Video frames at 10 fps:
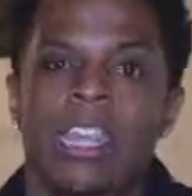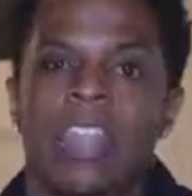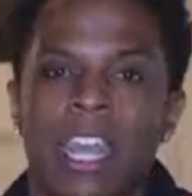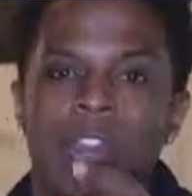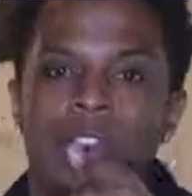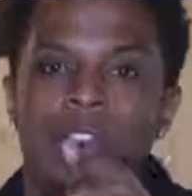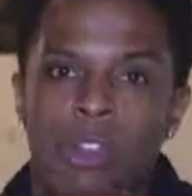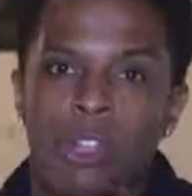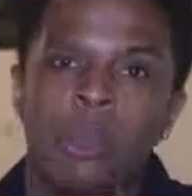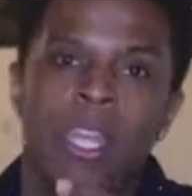that you know
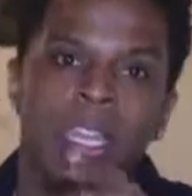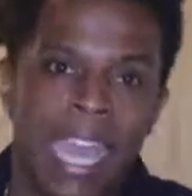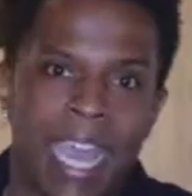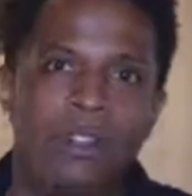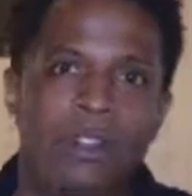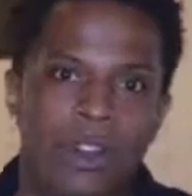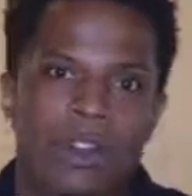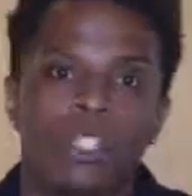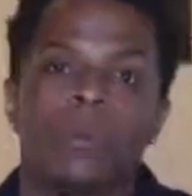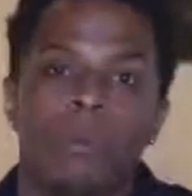you can count
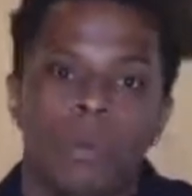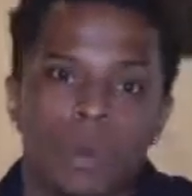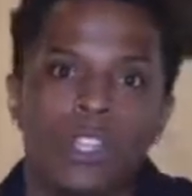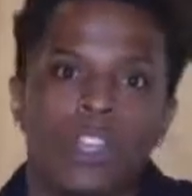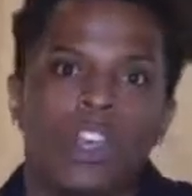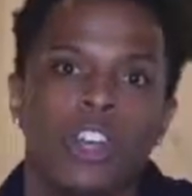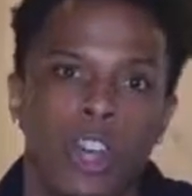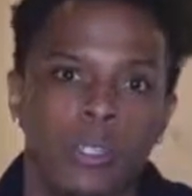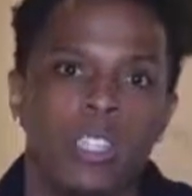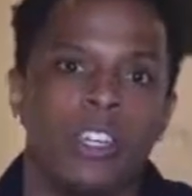on to pull your
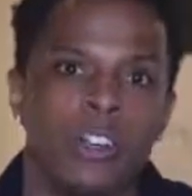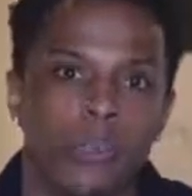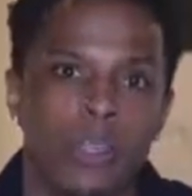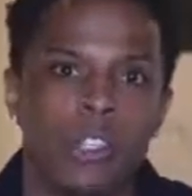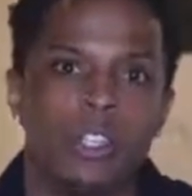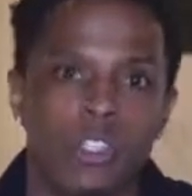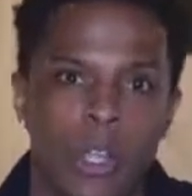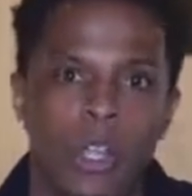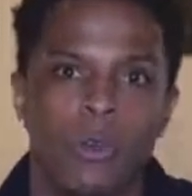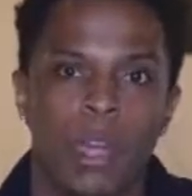coattail when you
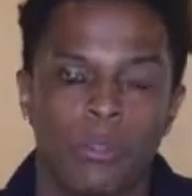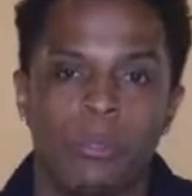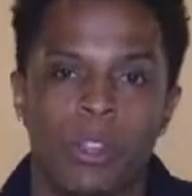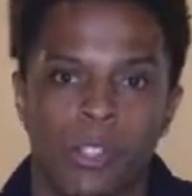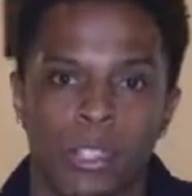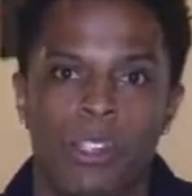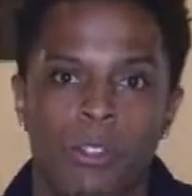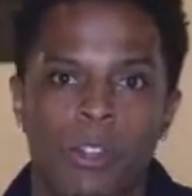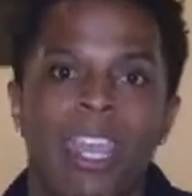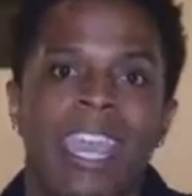stray away from
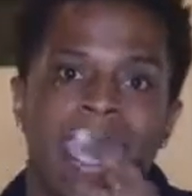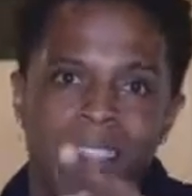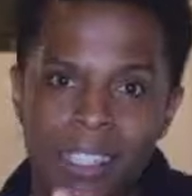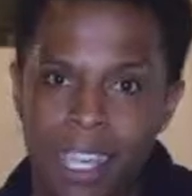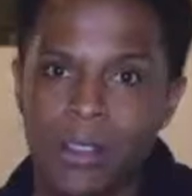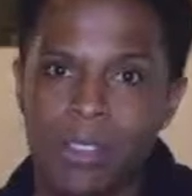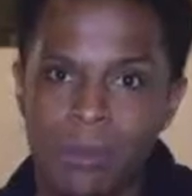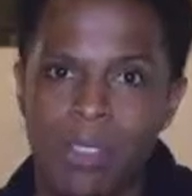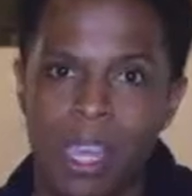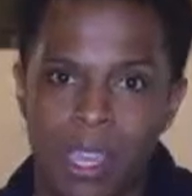yourself, and tell them
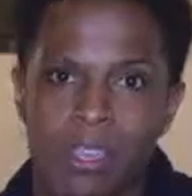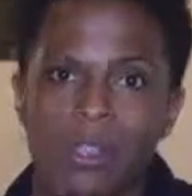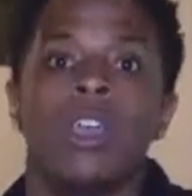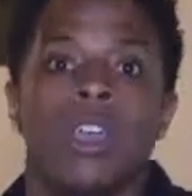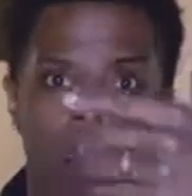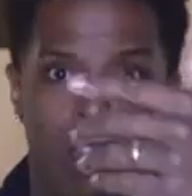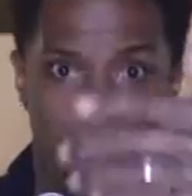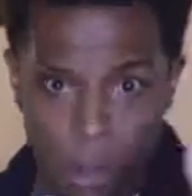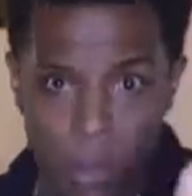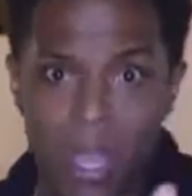thank you. Go